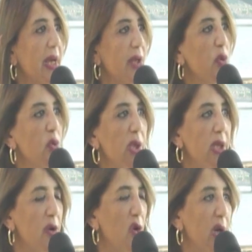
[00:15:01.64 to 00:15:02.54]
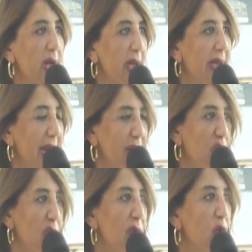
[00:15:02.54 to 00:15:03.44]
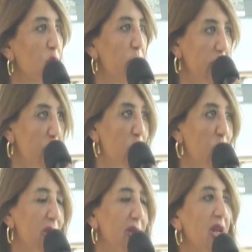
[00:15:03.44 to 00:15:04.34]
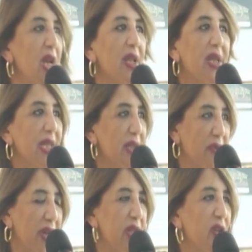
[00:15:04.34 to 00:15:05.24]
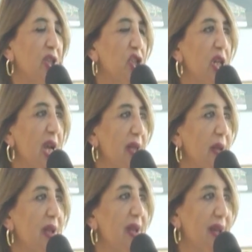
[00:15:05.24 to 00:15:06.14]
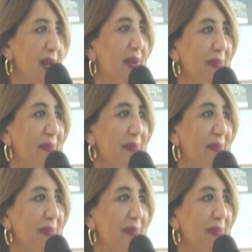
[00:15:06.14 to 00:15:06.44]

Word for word: used the early detection to be cured, this is very touchy and... it is